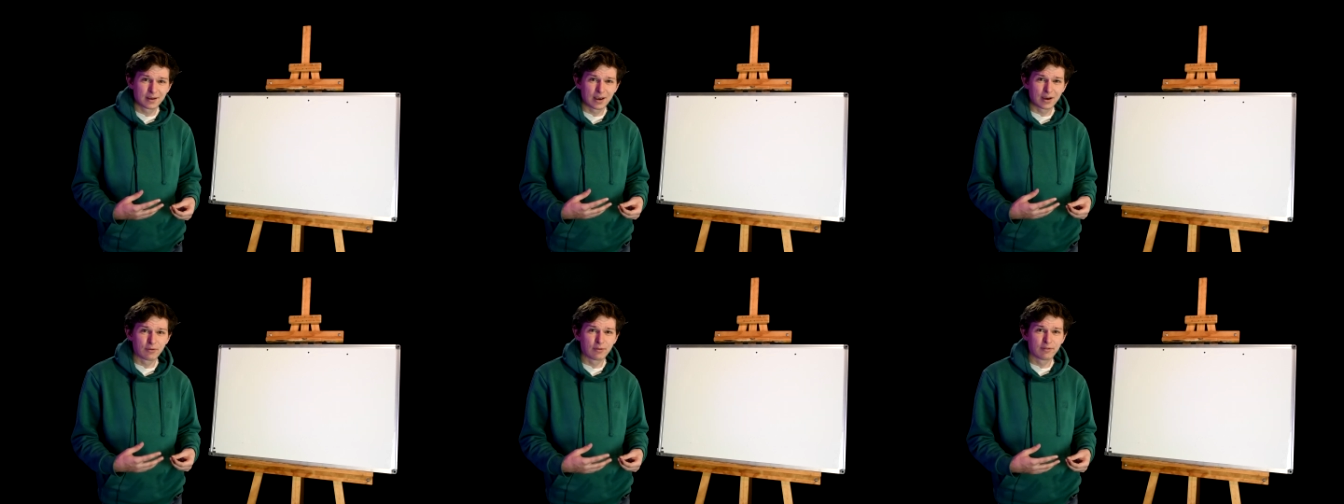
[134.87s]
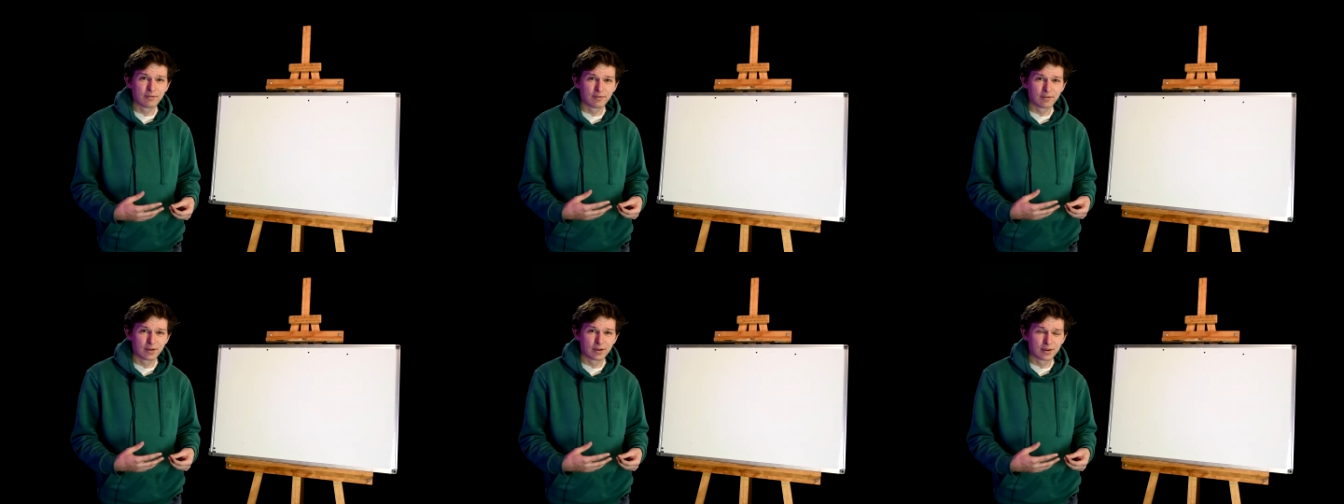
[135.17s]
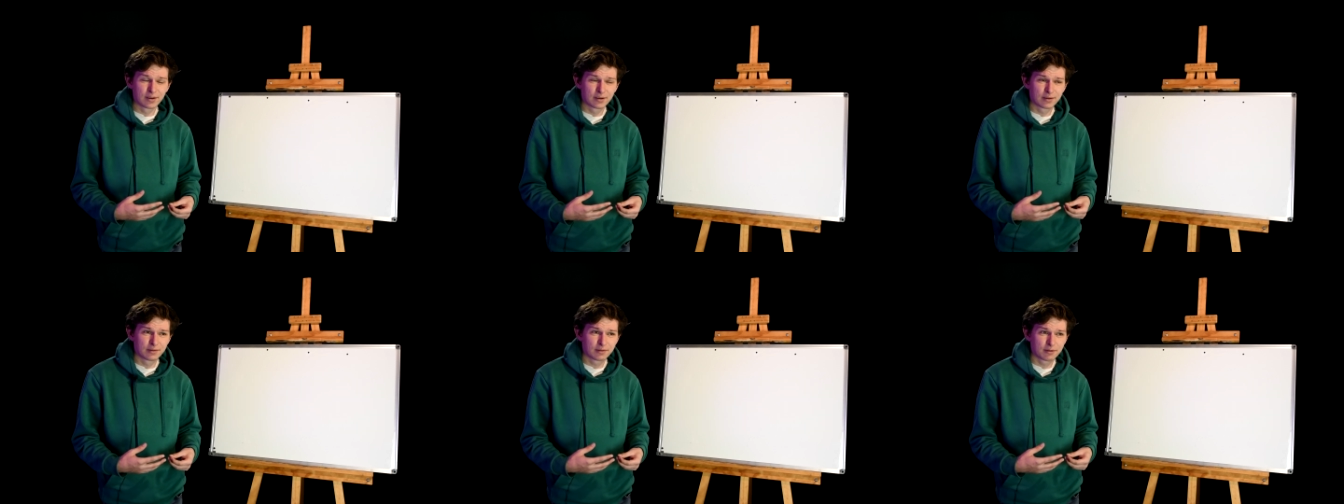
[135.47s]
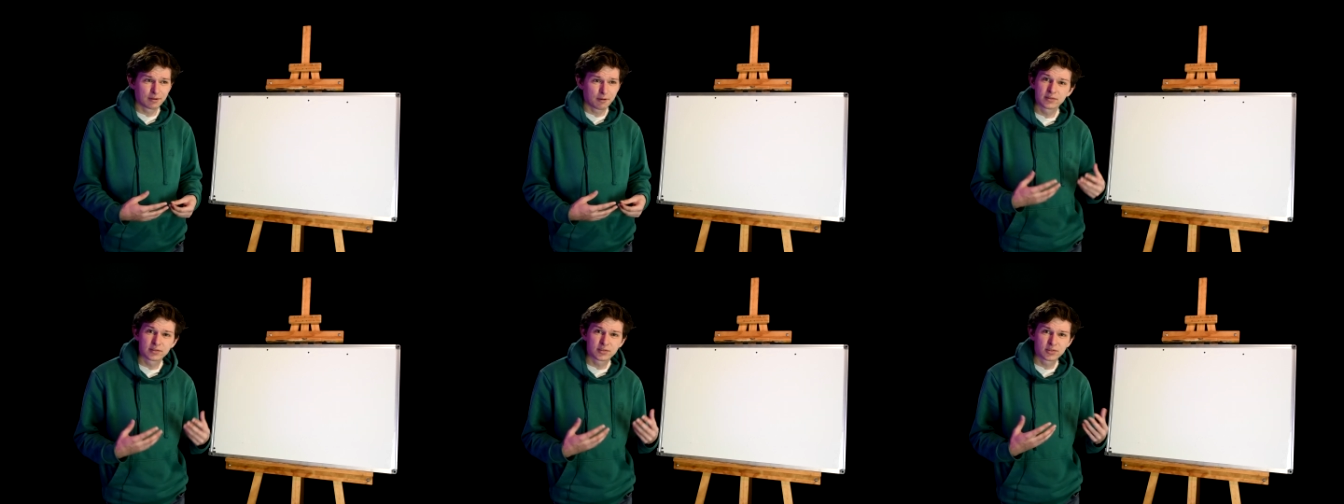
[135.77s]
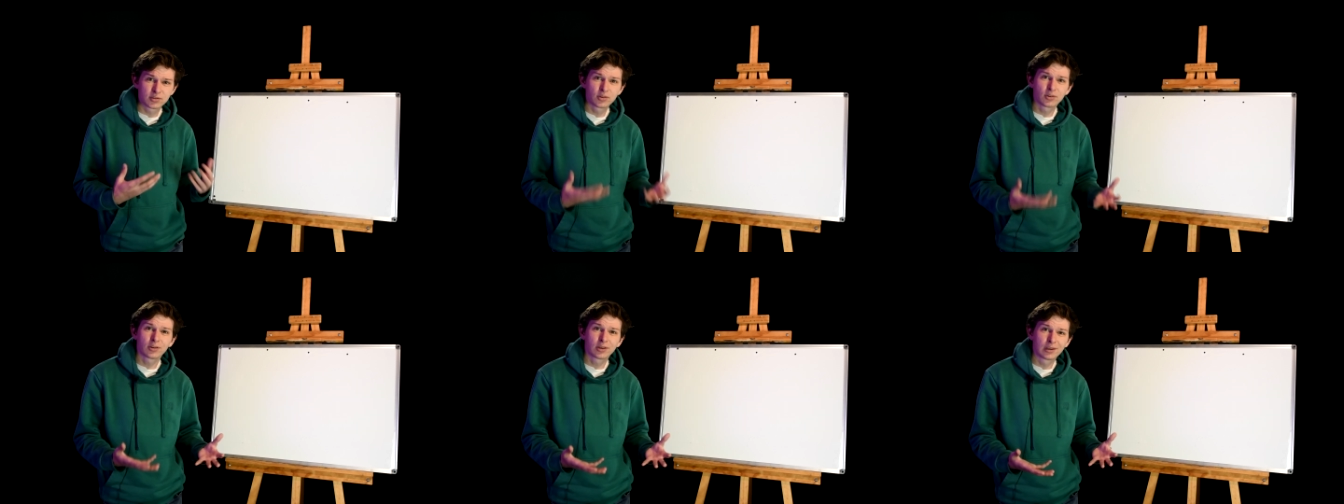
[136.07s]
However,
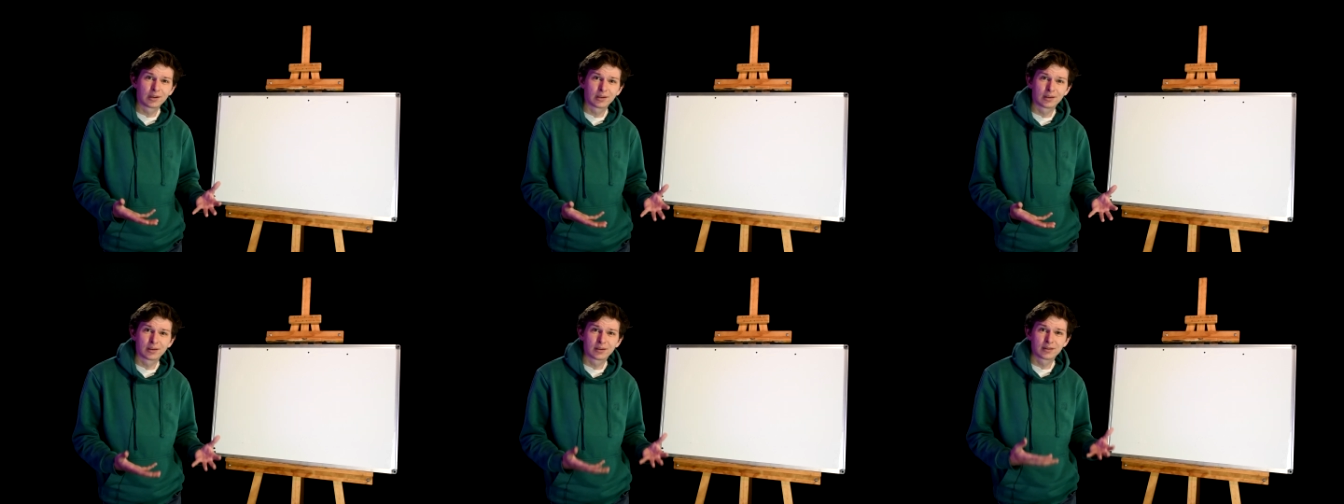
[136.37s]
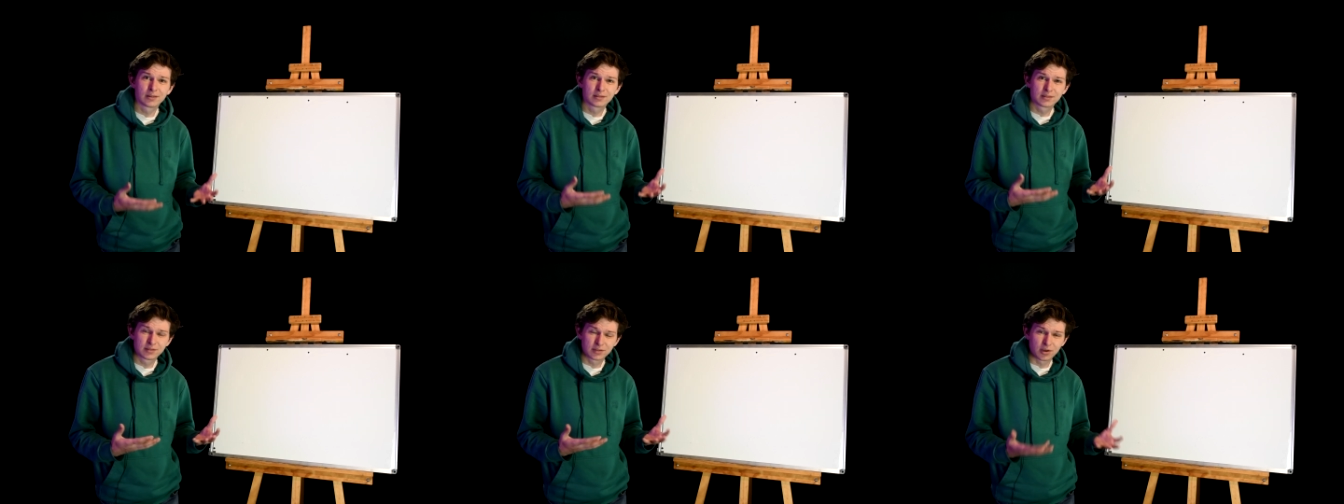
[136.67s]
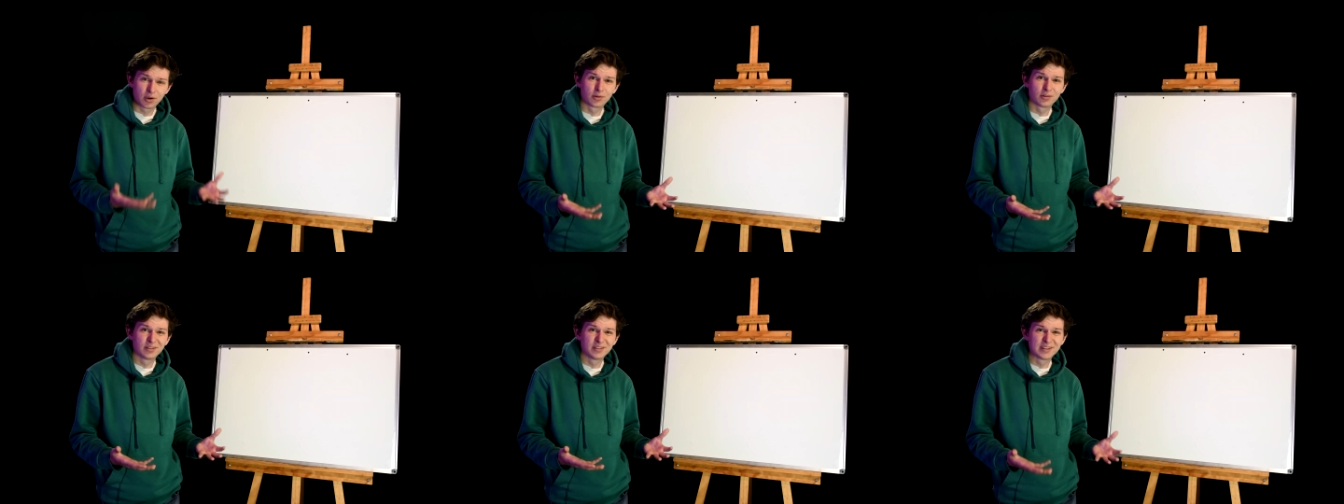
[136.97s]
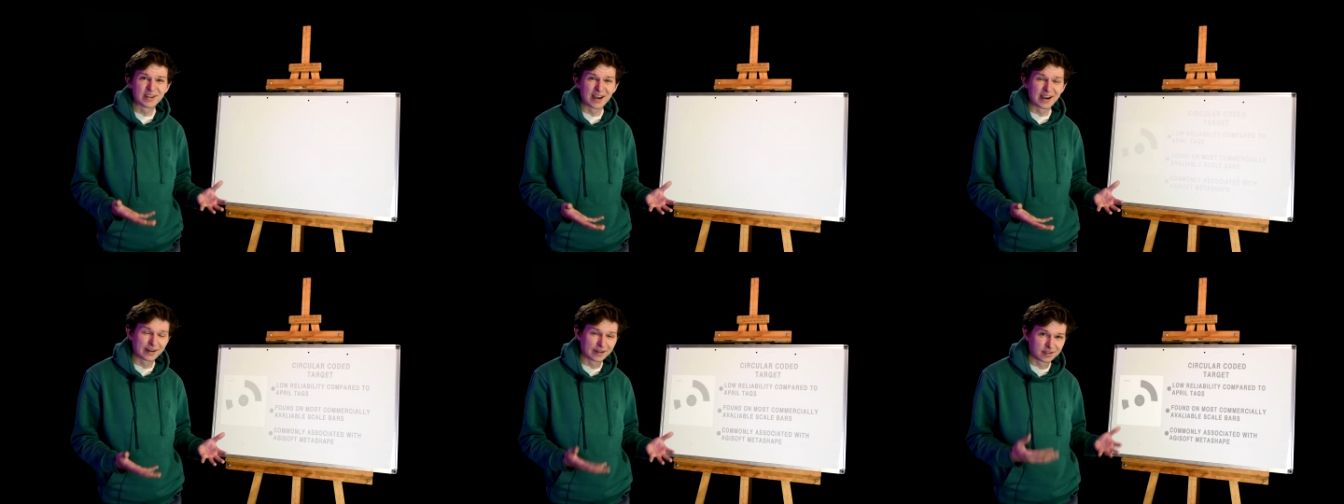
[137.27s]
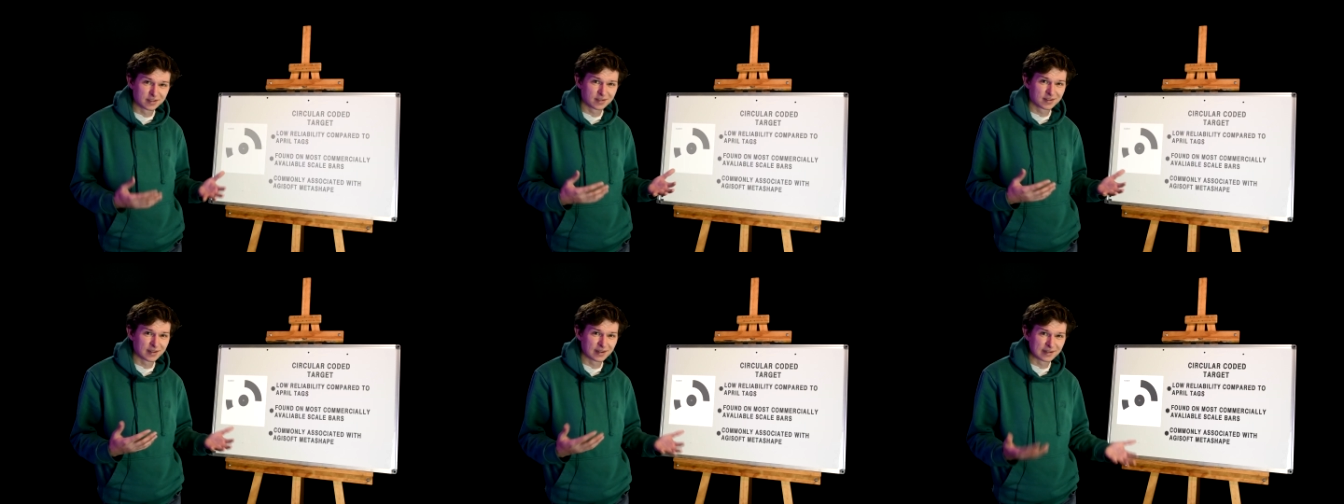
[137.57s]
circular coded
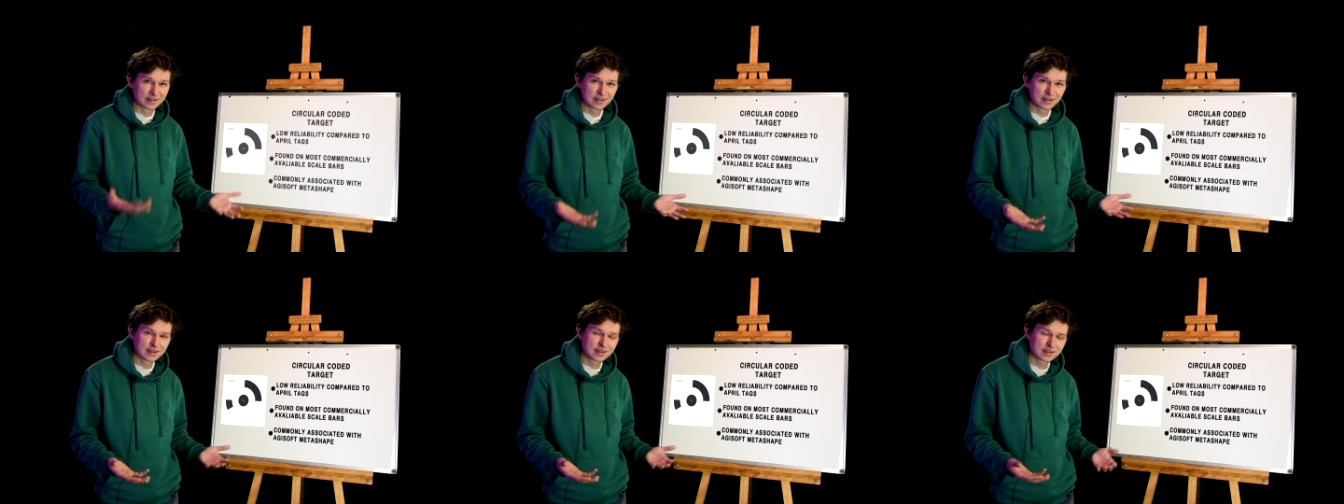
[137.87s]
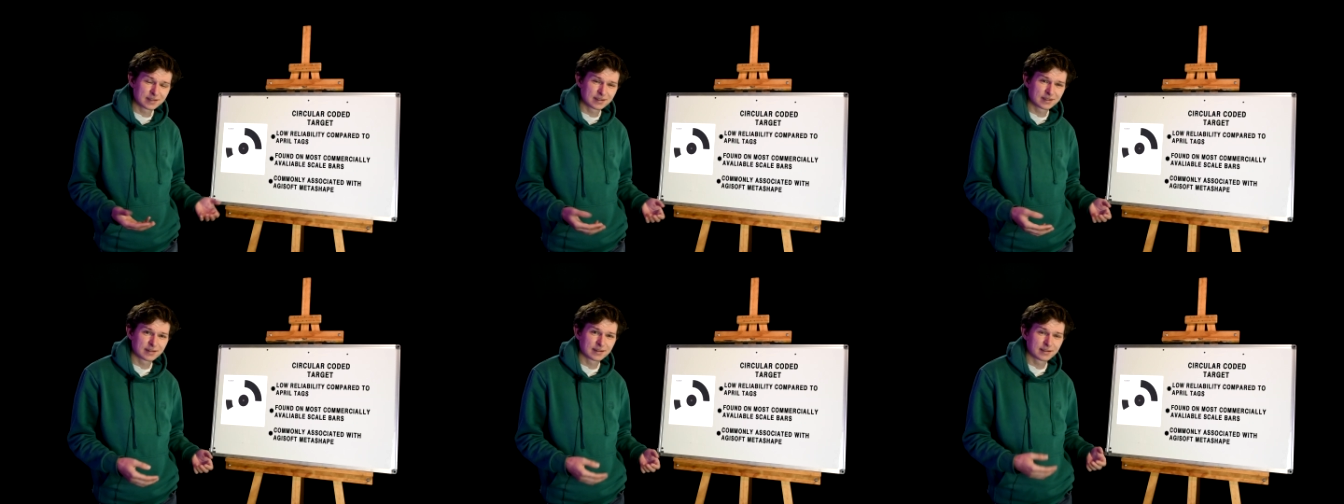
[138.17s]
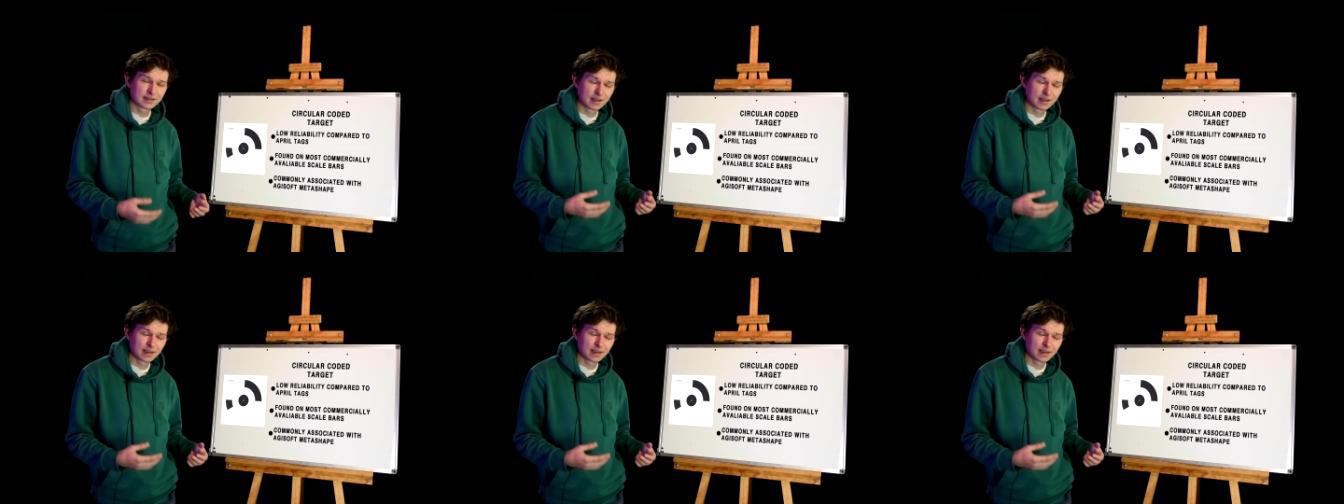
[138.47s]
targets exist.